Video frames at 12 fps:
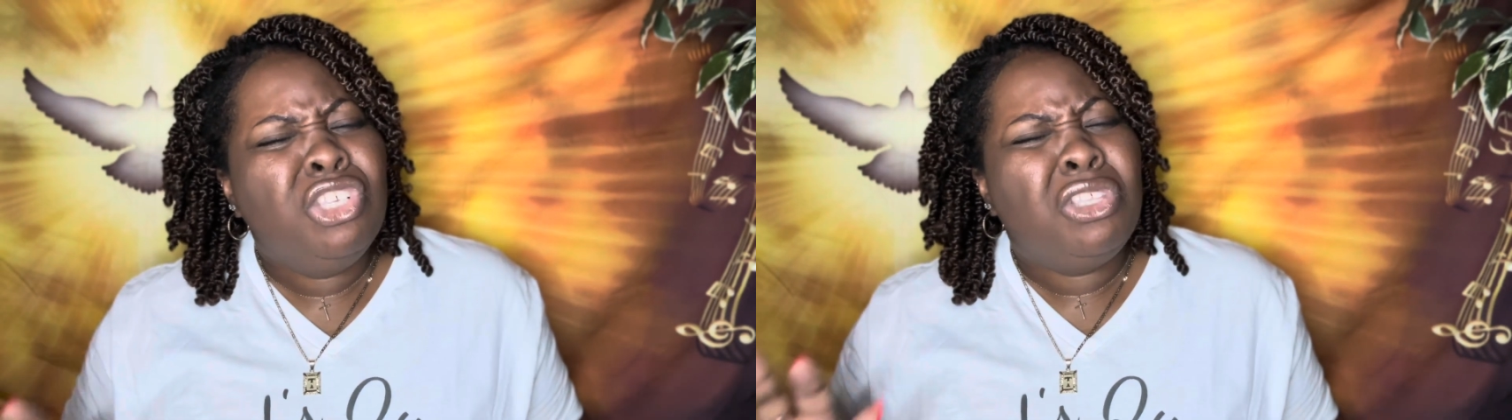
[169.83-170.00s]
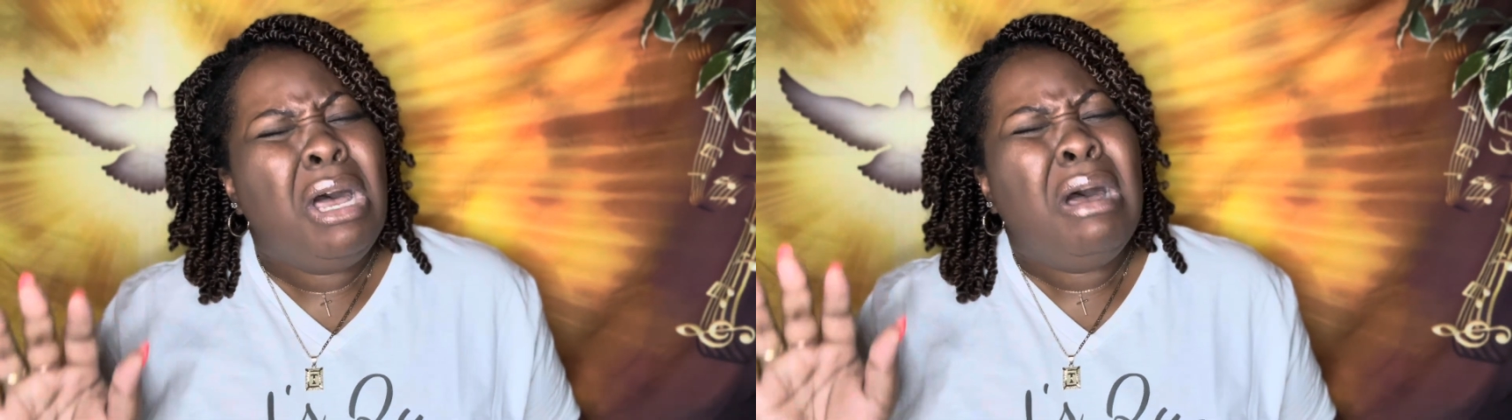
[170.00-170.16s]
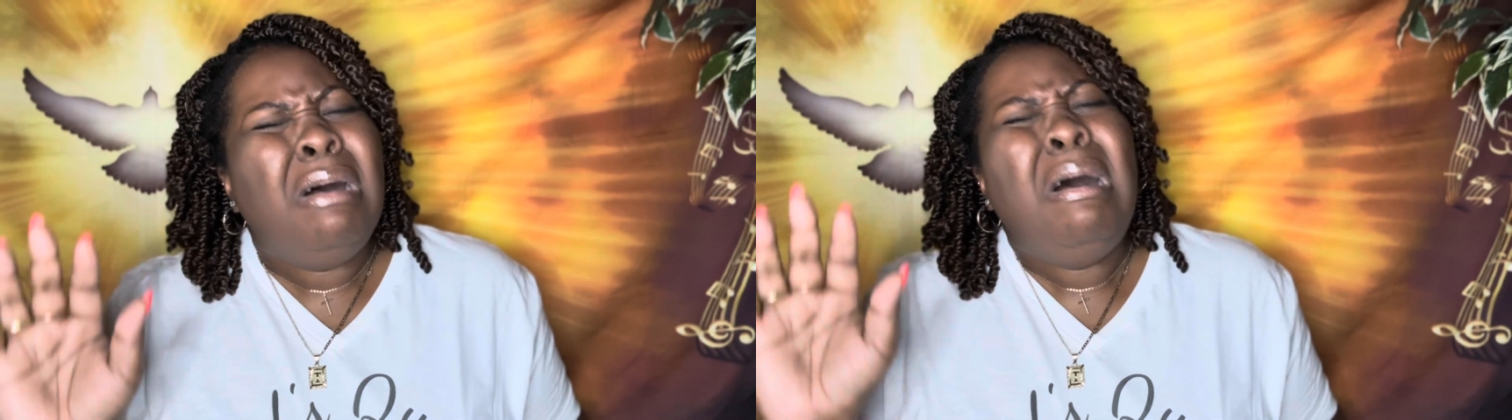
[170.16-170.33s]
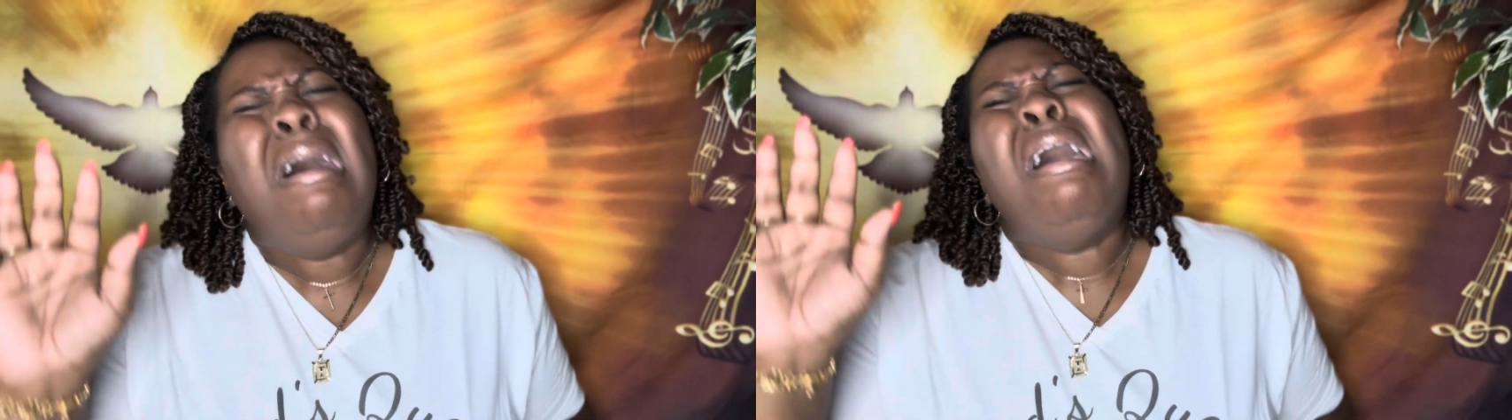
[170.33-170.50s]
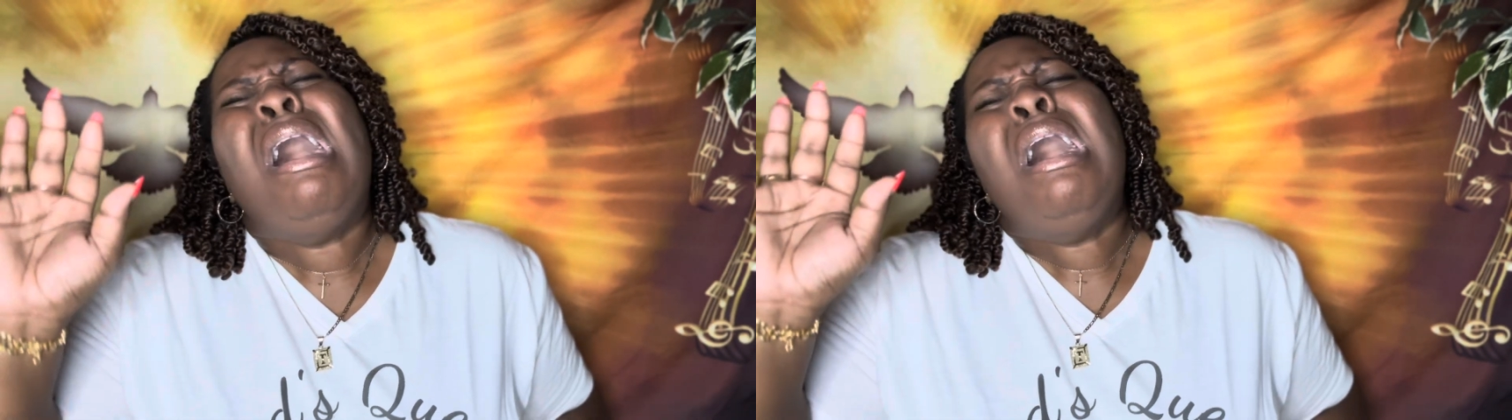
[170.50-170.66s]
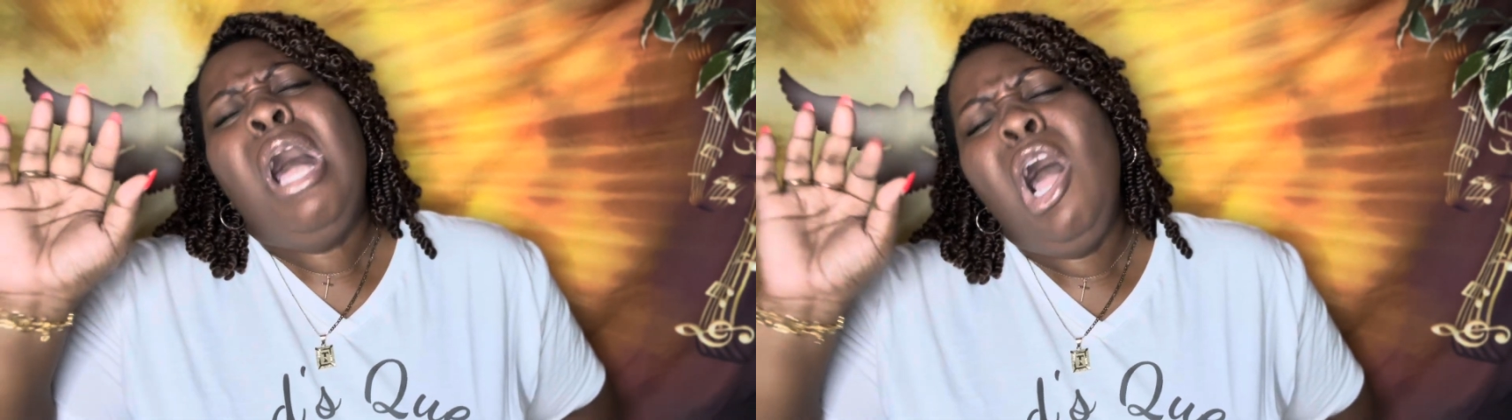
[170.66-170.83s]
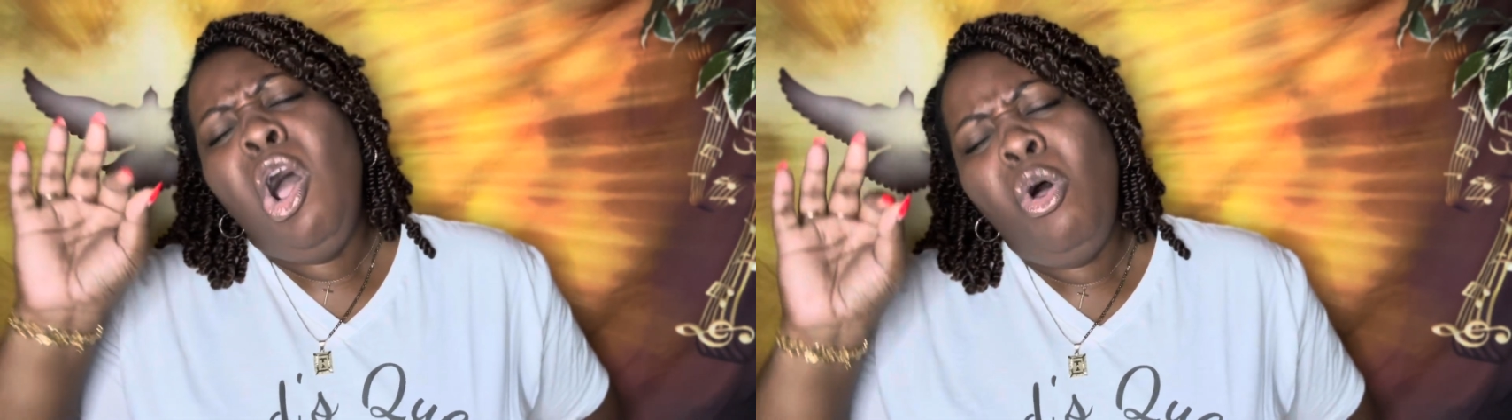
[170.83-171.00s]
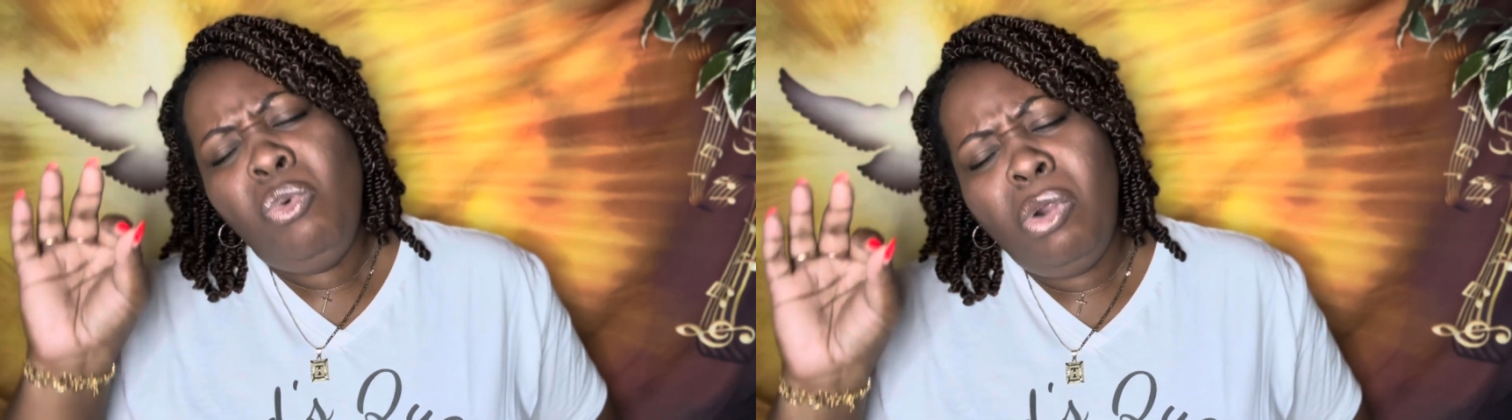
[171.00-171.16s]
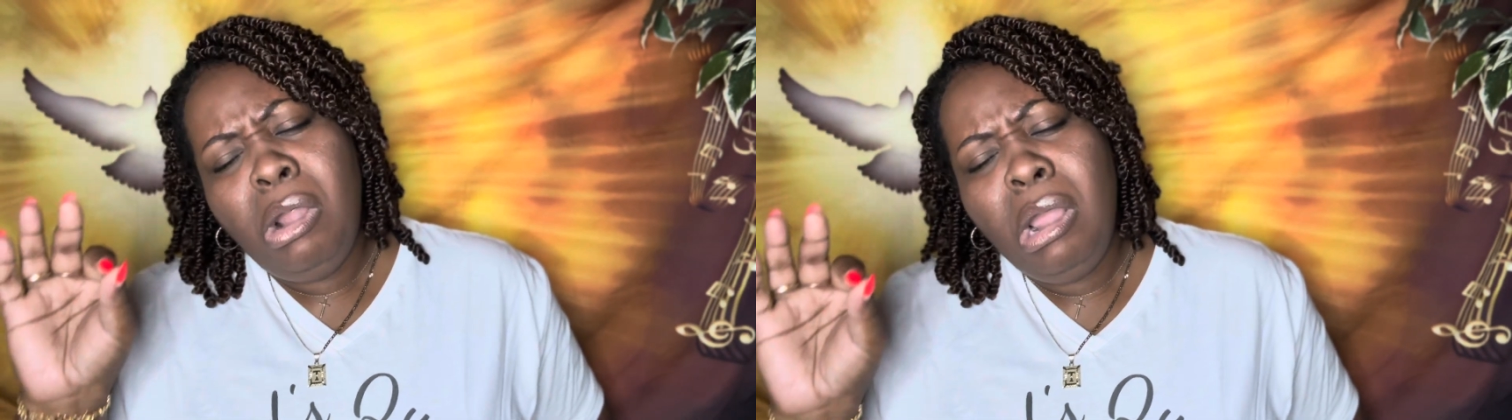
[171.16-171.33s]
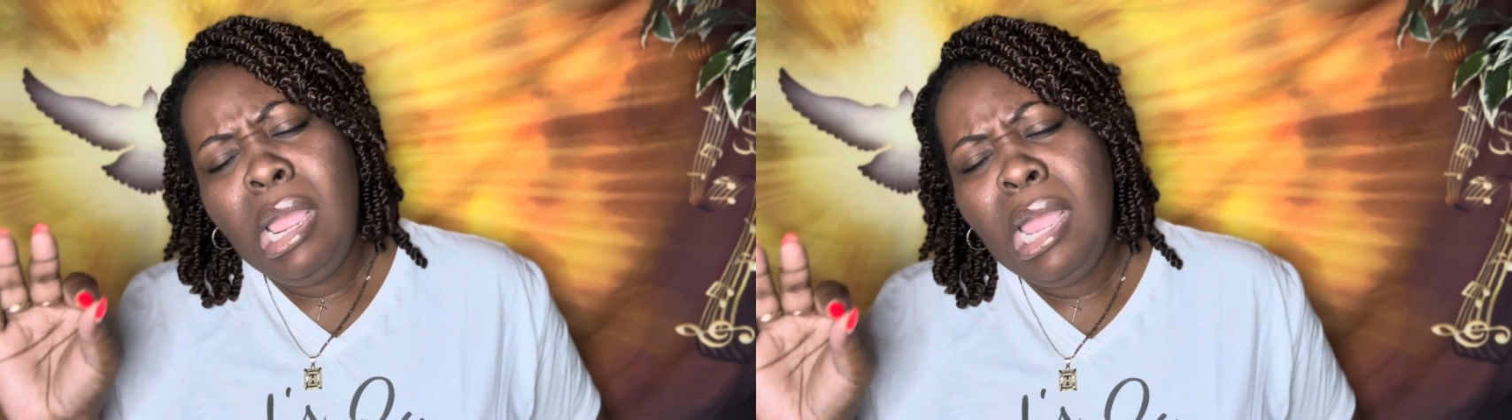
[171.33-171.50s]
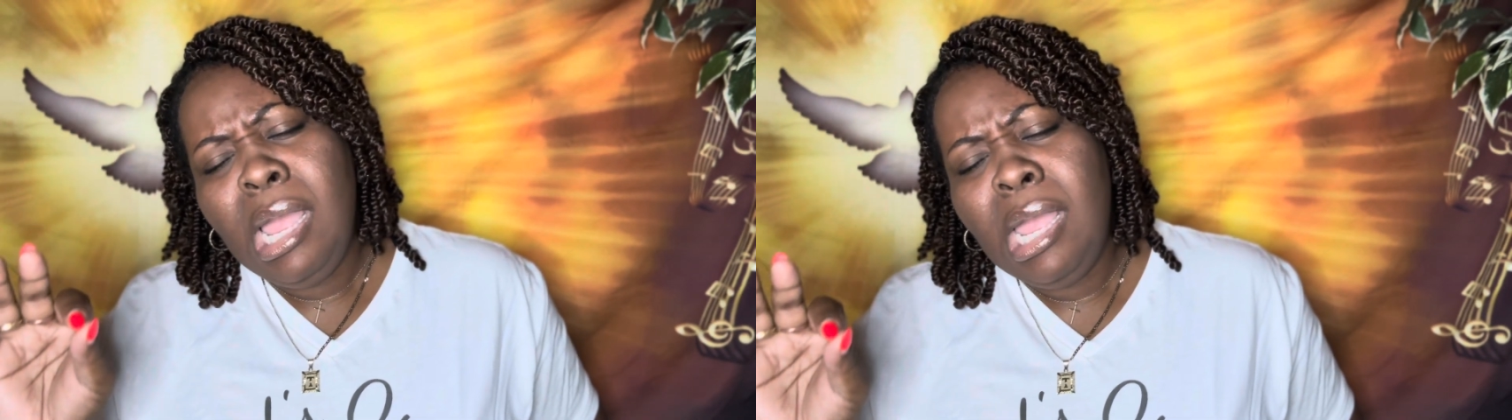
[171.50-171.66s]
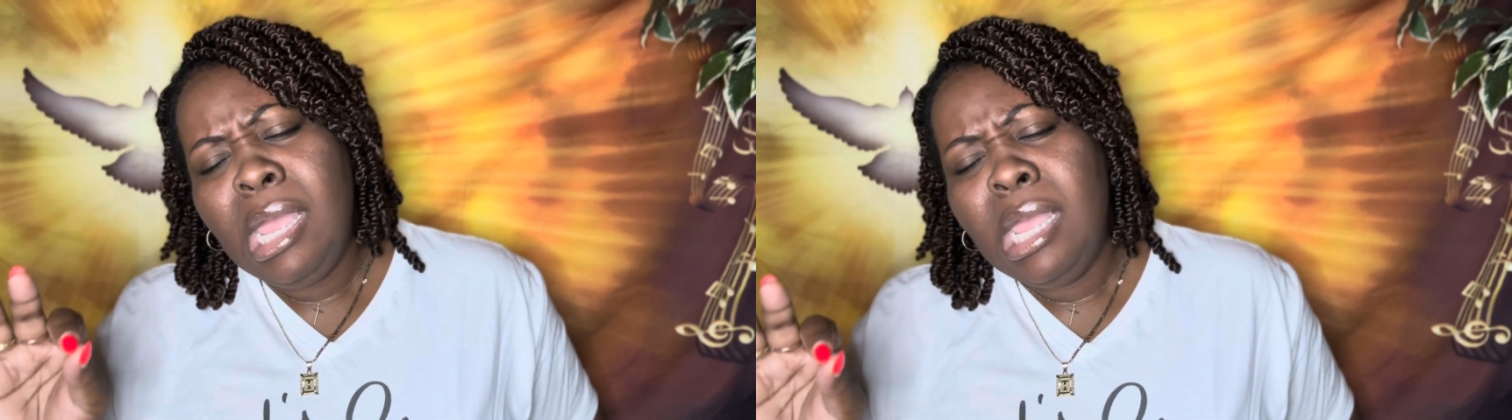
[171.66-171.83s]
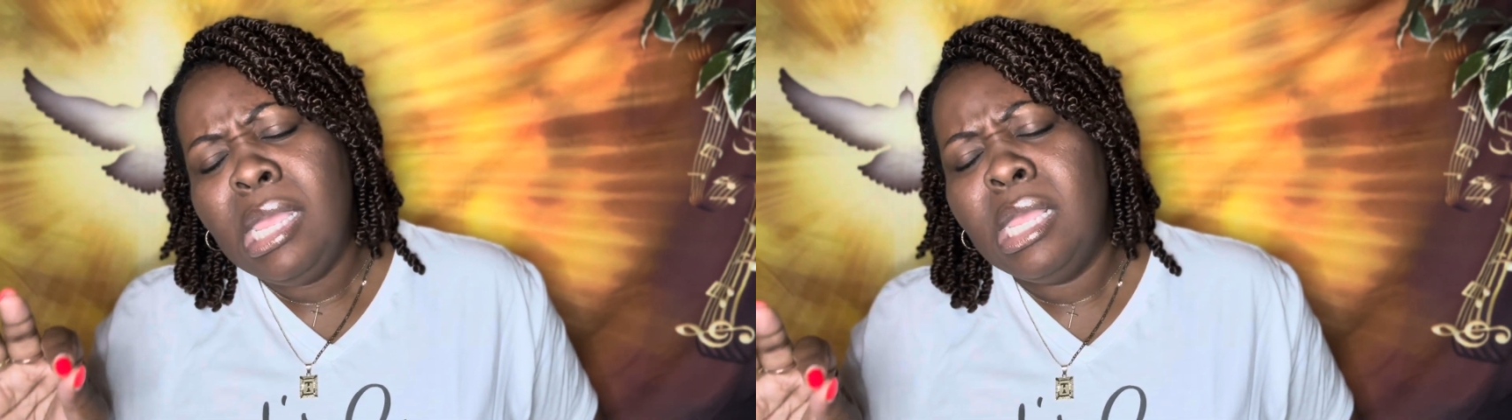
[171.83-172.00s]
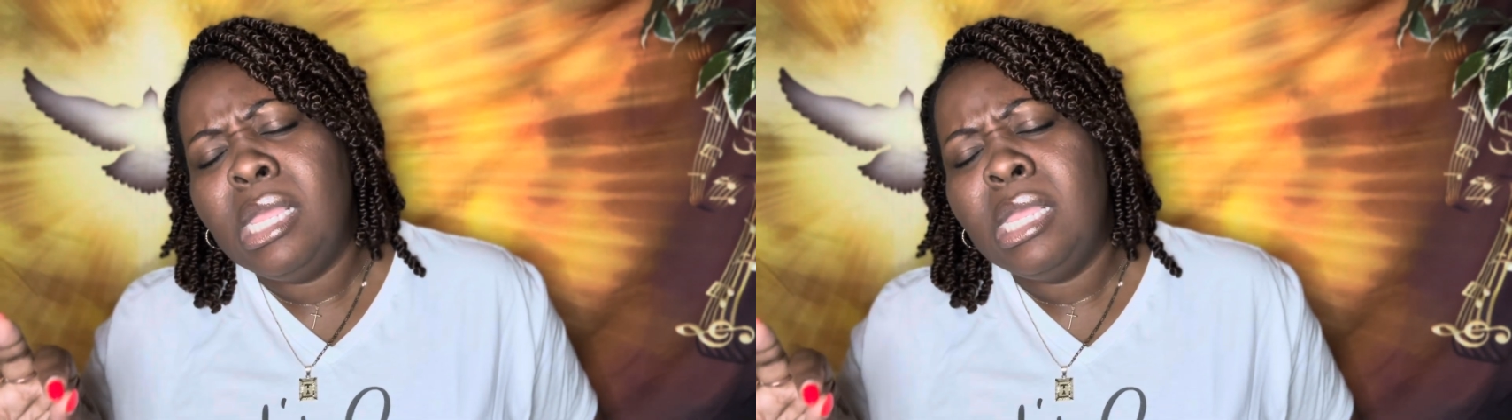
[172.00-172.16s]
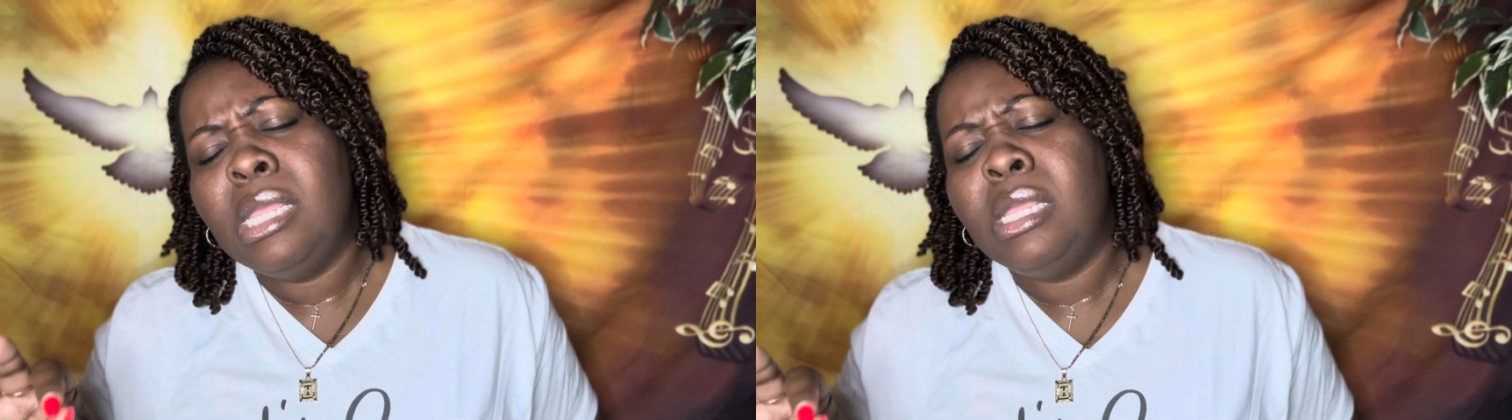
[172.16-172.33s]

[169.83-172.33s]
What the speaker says: the rain.